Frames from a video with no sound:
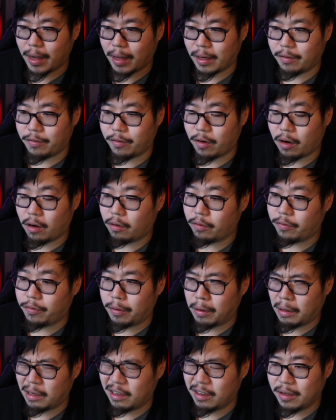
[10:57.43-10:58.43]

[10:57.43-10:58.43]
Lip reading: They can't evolve.